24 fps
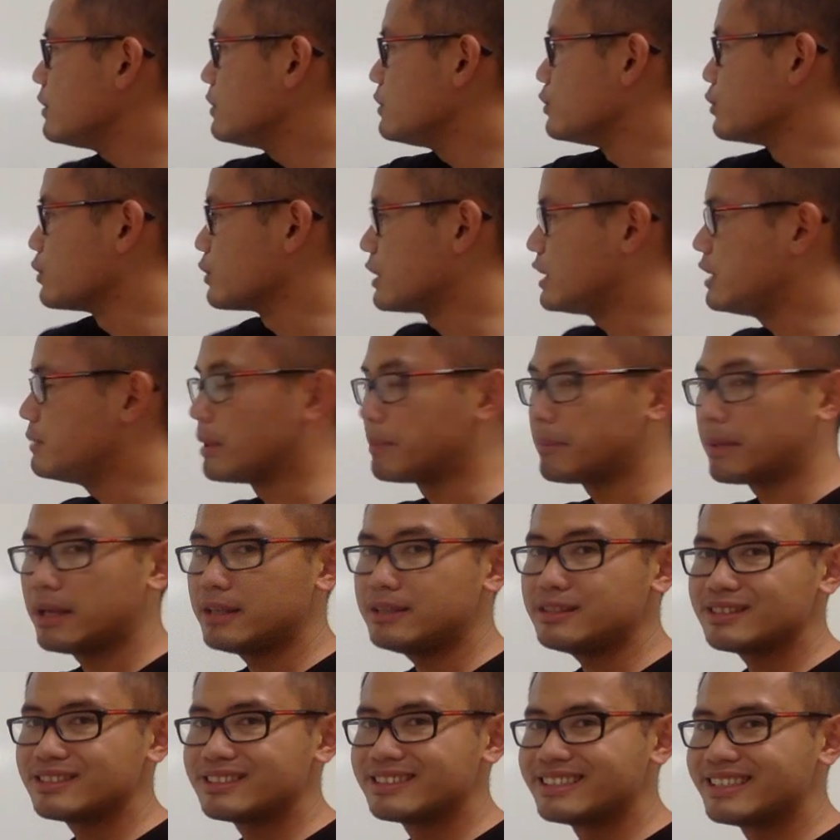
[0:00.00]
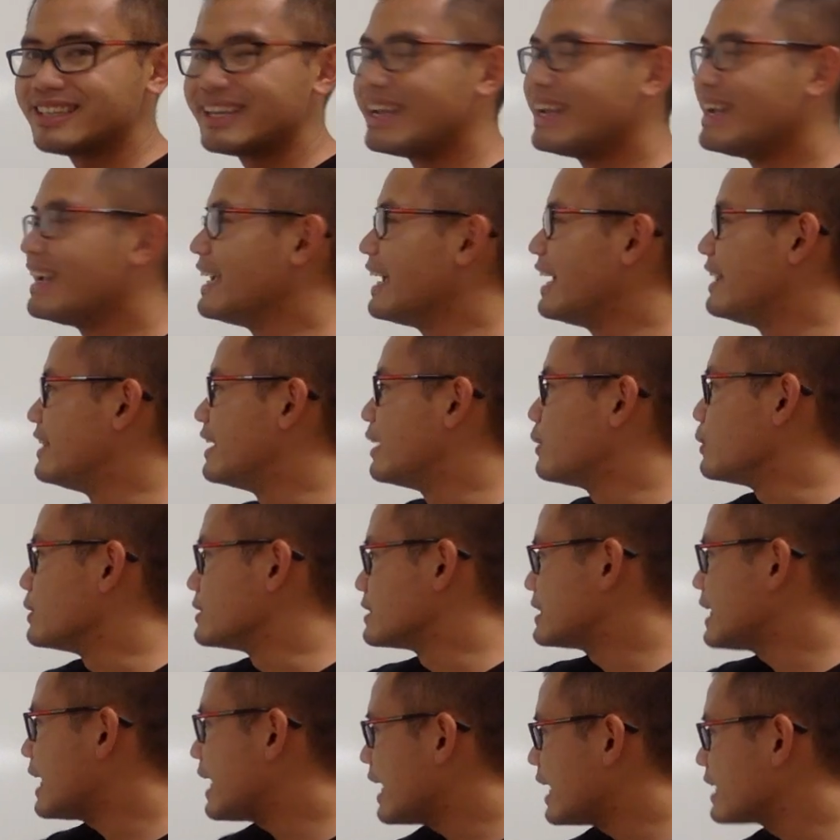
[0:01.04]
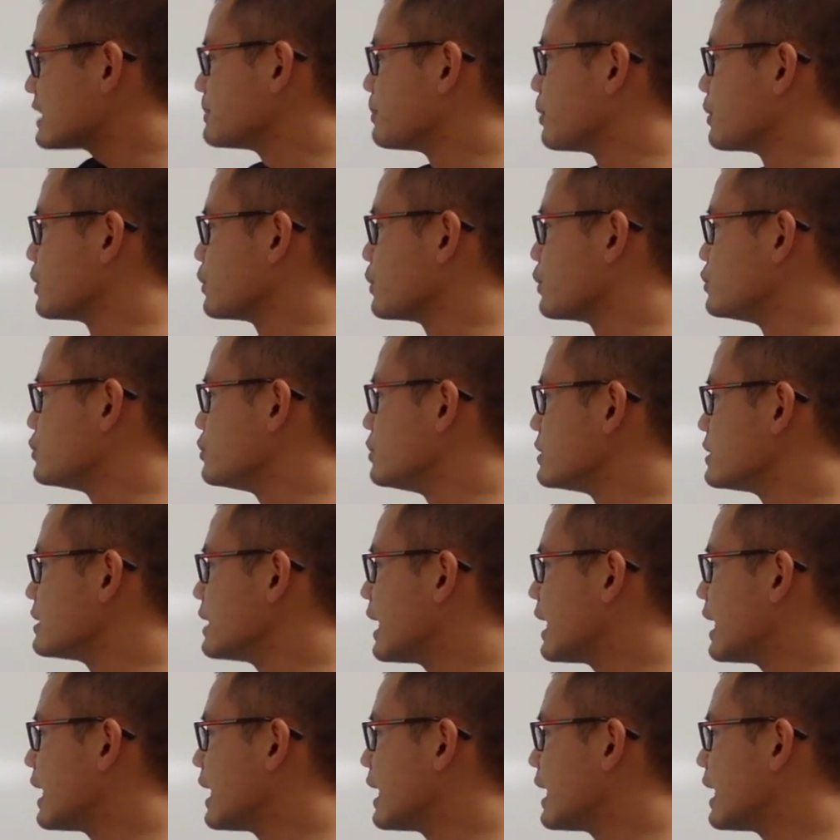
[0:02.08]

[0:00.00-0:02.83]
you keep the base, and then with that exponent, which is